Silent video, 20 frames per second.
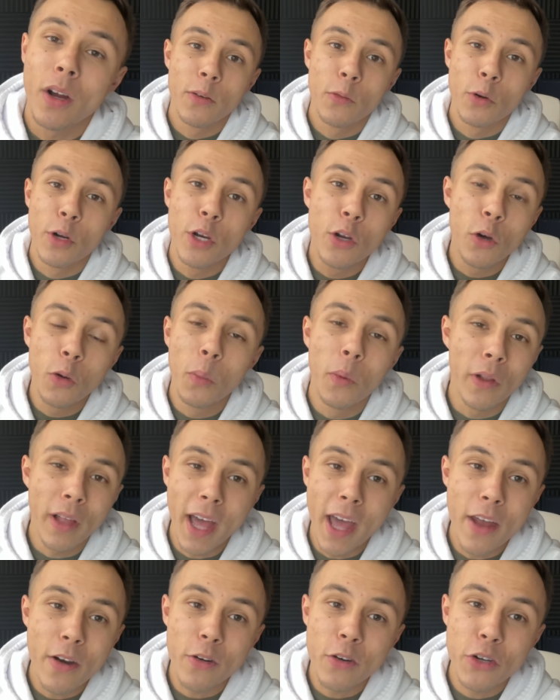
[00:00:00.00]
renewable
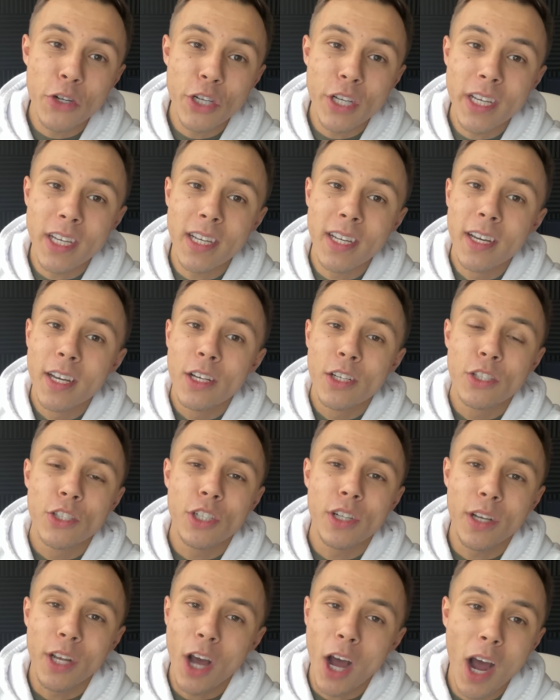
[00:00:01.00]
energy,
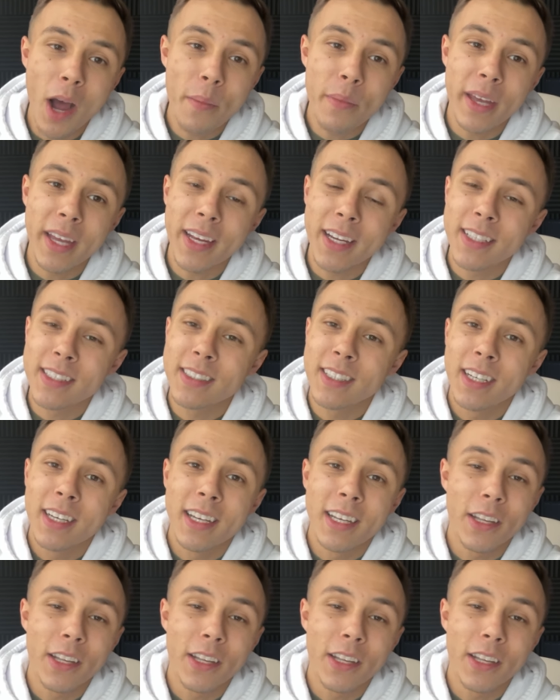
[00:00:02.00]
genomics,